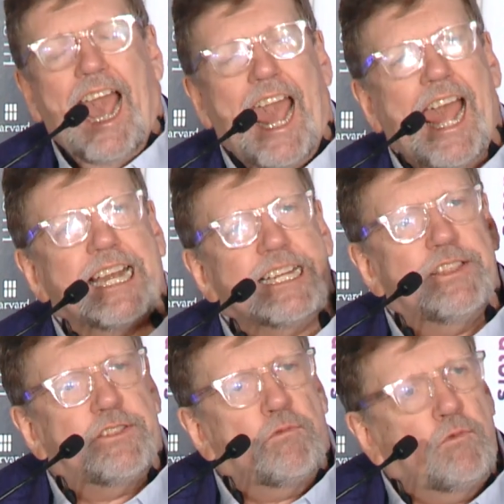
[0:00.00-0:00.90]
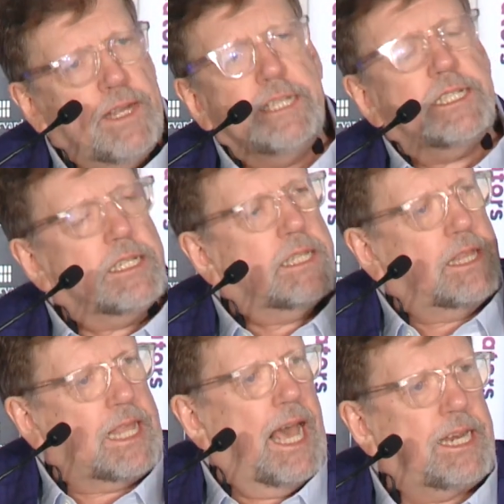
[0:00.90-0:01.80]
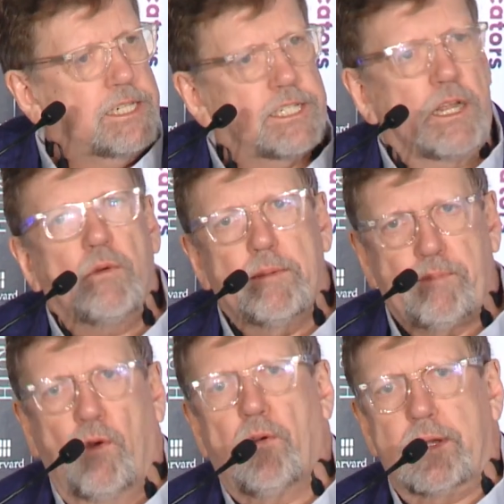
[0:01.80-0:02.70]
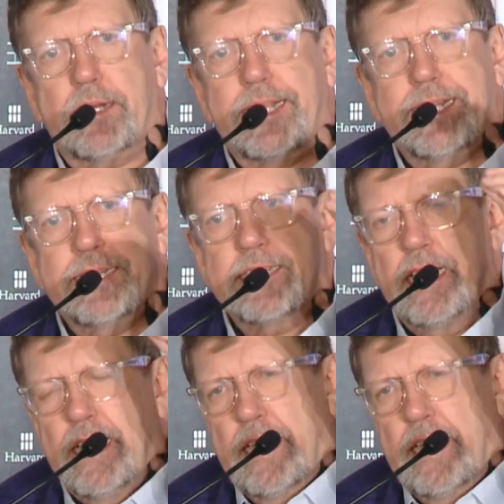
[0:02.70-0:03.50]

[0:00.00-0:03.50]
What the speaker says: And the reason that that is so important is